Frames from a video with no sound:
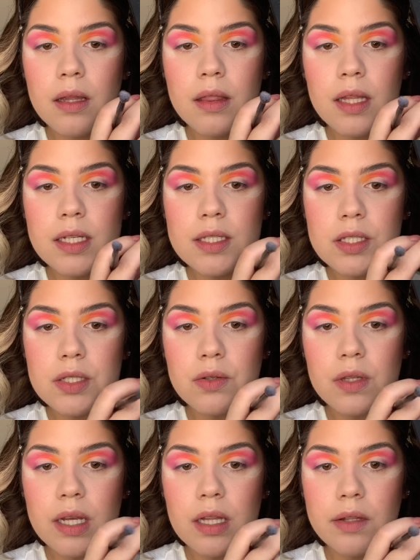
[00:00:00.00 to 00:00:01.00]
these two,
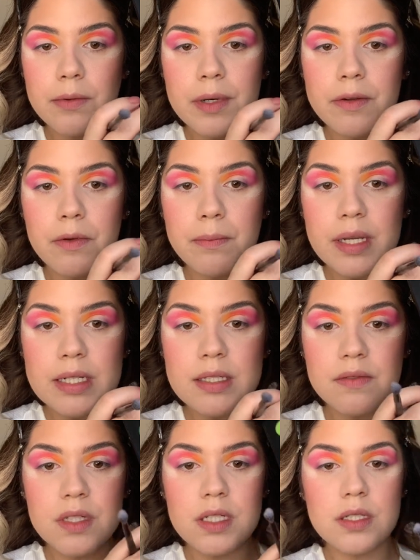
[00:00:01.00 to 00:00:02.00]
like a little bit of a mix
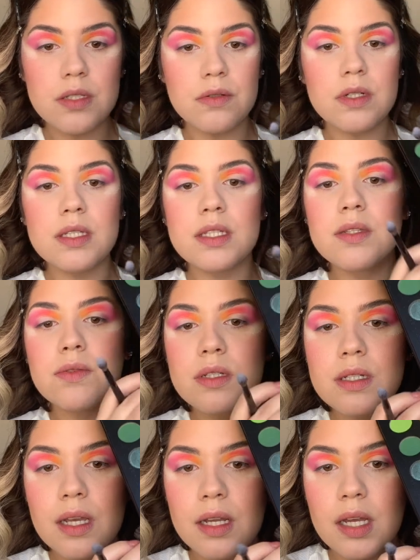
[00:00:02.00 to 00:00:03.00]
of these two. Because this
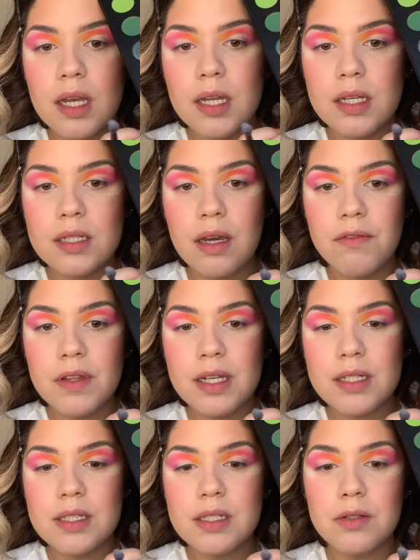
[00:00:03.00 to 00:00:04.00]
one kind of, I feel like
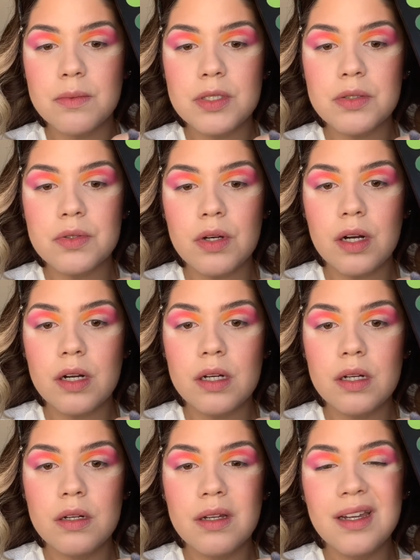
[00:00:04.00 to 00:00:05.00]
is a little bit too dark.
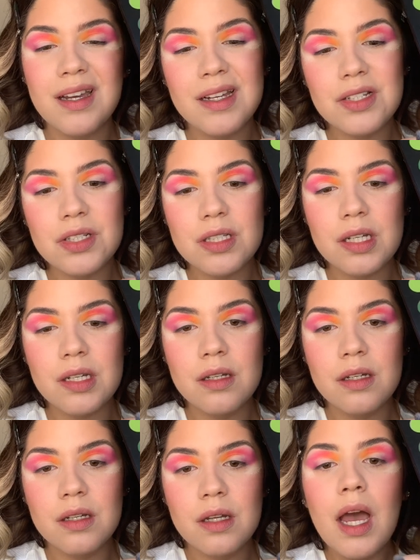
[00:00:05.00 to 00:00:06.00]
Actually,
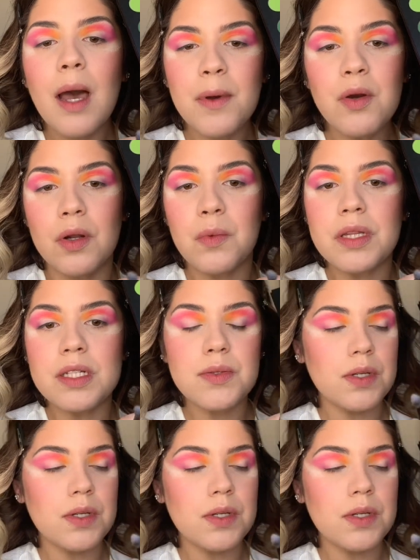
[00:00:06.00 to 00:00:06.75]
I'm gonna go in with this